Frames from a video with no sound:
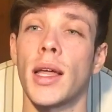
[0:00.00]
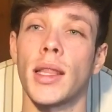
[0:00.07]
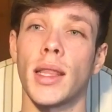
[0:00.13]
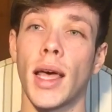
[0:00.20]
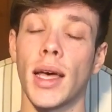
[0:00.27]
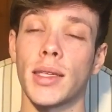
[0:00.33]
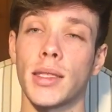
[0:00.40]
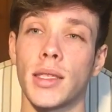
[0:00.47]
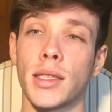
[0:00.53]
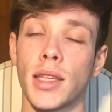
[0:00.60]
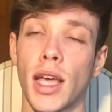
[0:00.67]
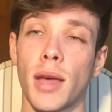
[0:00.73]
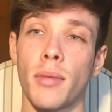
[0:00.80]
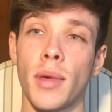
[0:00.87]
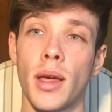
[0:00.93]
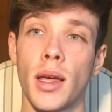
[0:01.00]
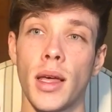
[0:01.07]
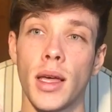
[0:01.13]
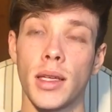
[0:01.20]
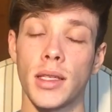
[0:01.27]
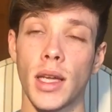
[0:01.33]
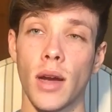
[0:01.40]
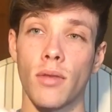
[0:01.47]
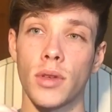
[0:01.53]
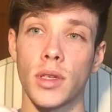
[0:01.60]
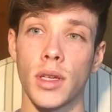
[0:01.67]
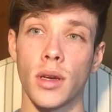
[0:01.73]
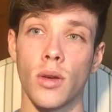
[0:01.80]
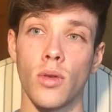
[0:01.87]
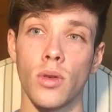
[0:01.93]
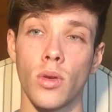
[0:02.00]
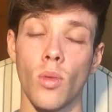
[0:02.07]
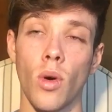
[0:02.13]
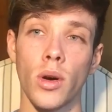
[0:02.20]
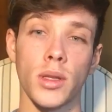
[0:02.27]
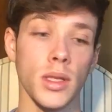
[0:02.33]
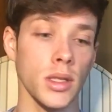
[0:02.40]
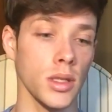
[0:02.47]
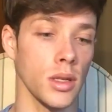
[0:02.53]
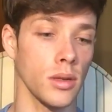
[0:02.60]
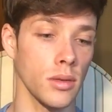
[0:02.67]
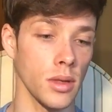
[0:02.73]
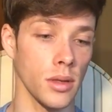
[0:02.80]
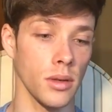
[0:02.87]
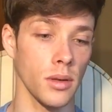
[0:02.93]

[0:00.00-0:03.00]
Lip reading: that has the same integrity and good qualities you do.